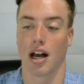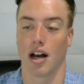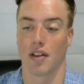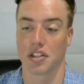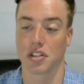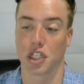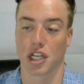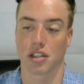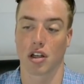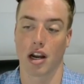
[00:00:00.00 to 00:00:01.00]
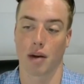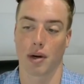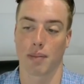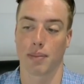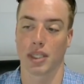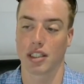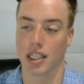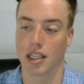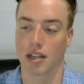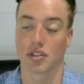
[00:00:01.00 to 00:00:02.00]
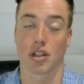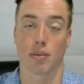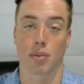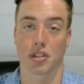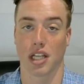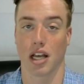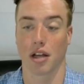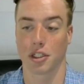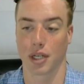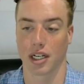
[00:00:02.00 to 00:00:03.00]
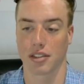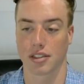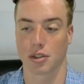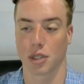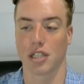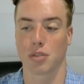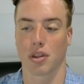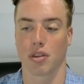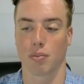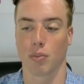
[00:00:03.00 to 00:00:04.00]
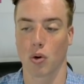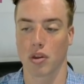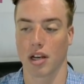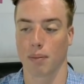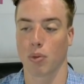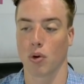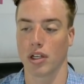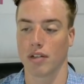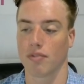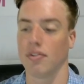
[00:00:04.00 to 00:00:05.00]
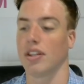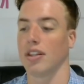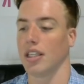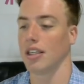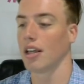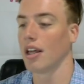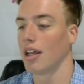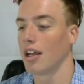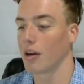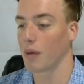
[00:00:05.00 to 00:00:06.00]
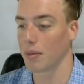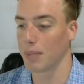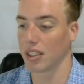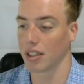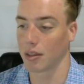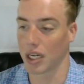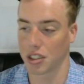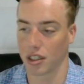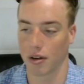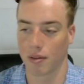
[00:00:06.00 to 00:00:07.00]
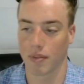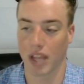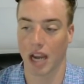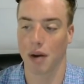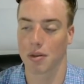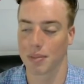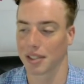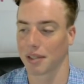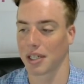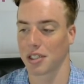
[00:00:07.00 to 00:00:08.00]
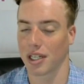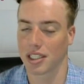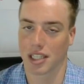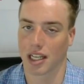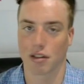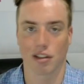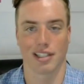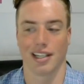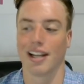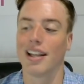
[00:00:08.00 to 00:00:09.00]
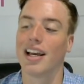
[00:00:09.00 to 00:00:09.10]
This suggests the heritability of some personality traits. Traits with more than a 0.50 heritability ratio, I just can't talk today.